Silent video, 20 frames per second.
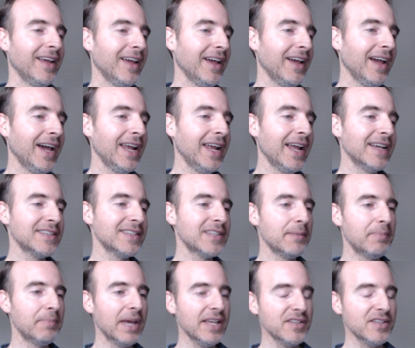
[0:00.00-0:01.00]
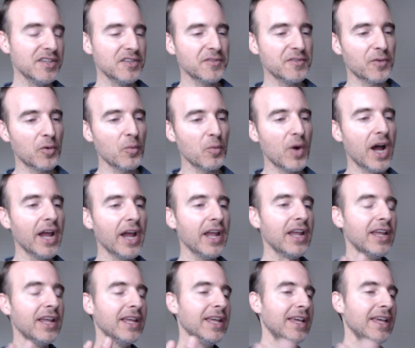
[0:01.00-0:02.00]
and as the basis for why
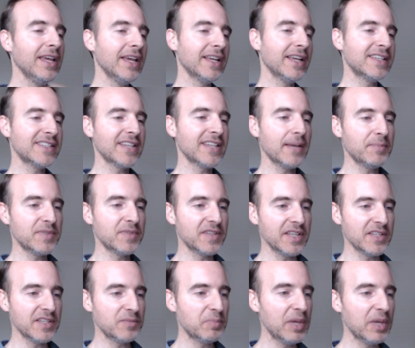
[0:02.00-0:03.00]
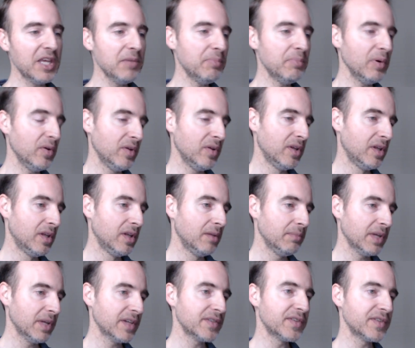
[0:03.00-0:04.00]
he accepts these people,
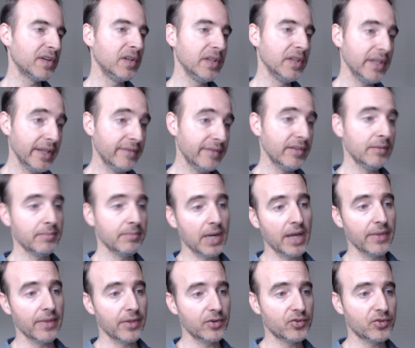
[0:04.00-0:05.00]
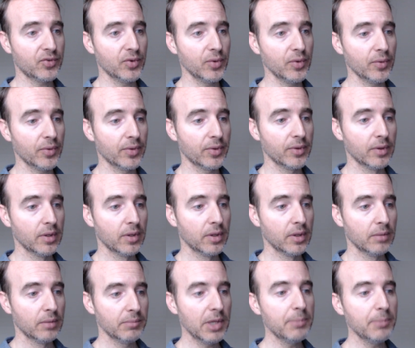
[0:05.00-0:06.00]
because they're living by the truth
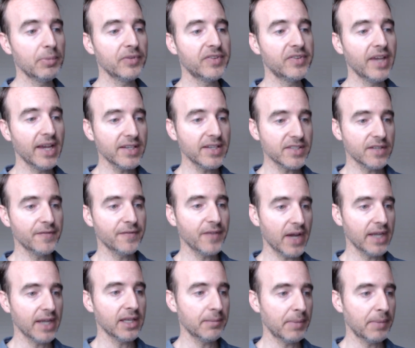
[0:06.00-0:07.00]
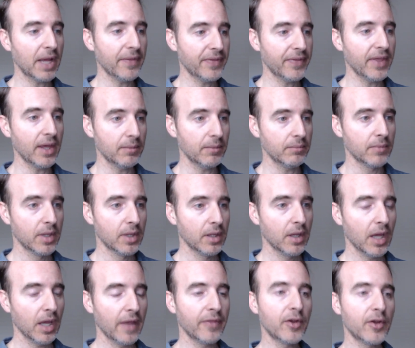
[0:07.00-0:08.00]
people testified about them
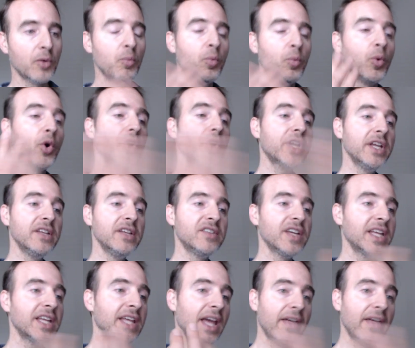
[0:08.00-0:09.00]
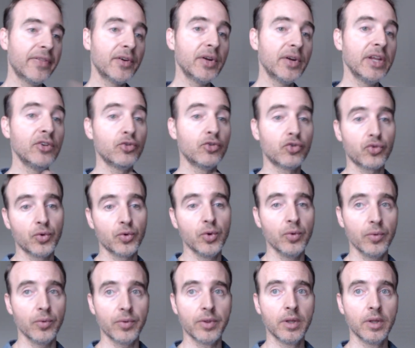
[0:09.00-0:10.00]
and they're working together in
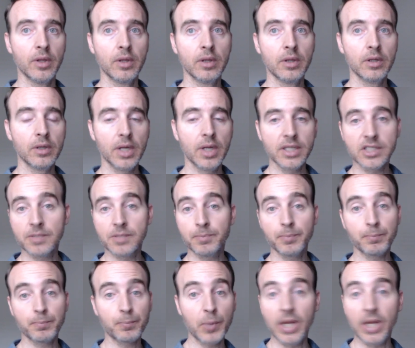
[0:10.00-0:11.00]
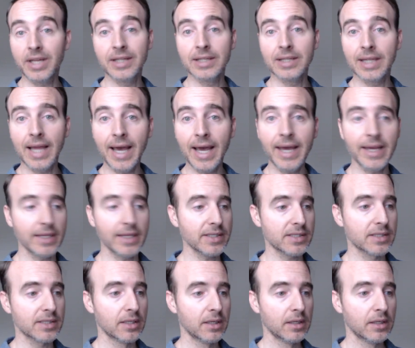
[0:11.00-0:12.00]
truth. They're not spreading
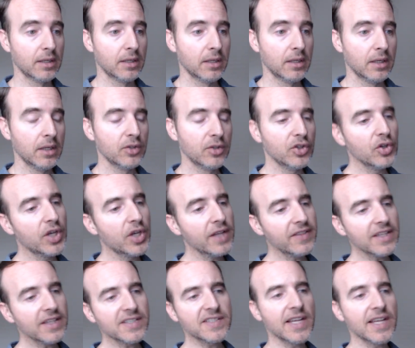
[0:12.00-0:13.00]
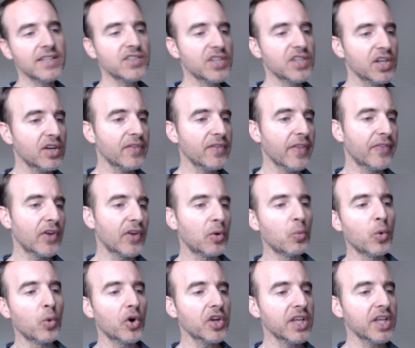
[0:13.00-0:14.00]
lies. Do you get the sense here that they're
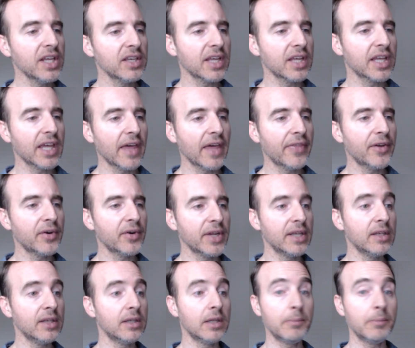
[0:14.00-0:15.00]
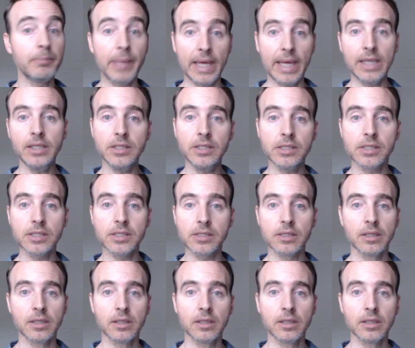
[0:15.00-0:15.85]
working together in debates?